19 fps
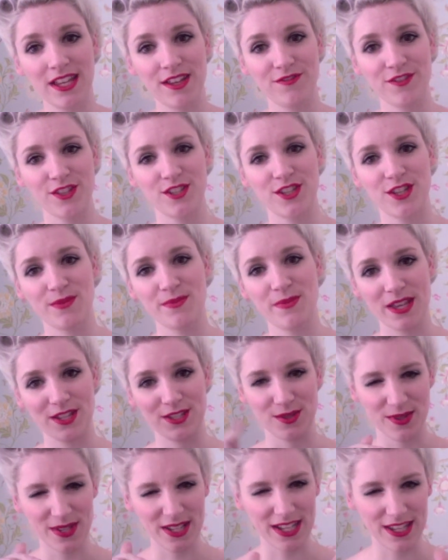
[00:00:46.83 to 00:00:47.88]
If you do, make
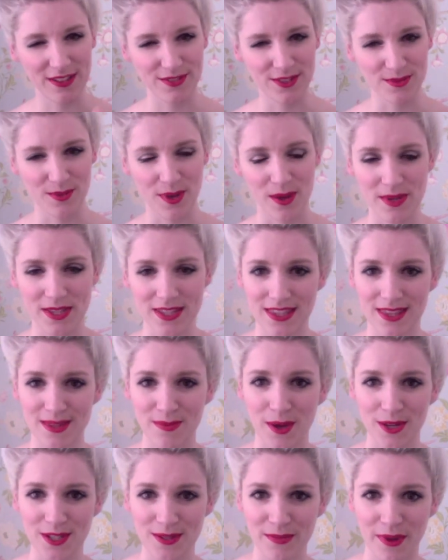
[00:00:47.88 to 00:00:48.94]
sure you leave some comments in the
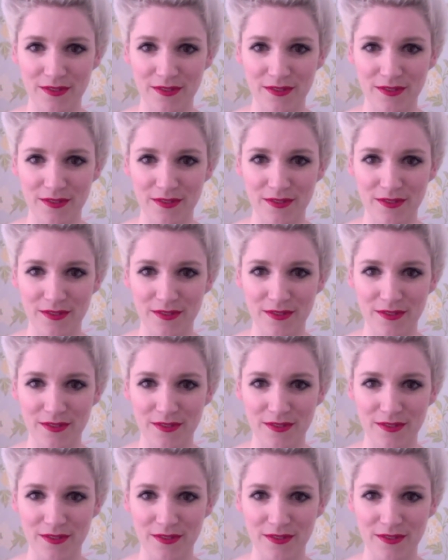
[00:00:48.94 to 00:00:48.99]
bottom